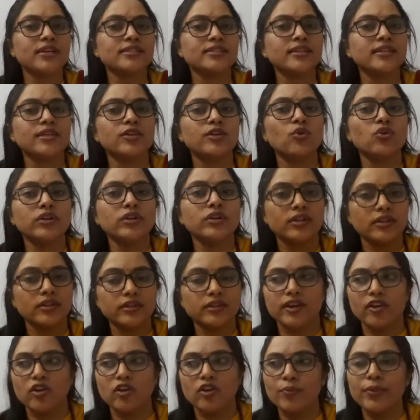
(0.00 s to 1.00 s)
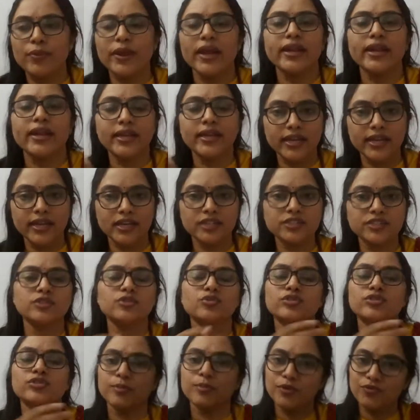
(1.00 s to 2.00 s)
they don't develop any reaction to
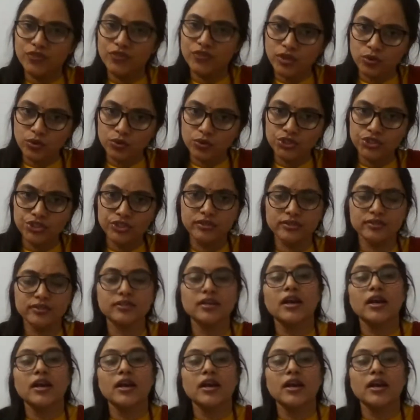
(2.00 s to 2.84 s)
some of the lotions,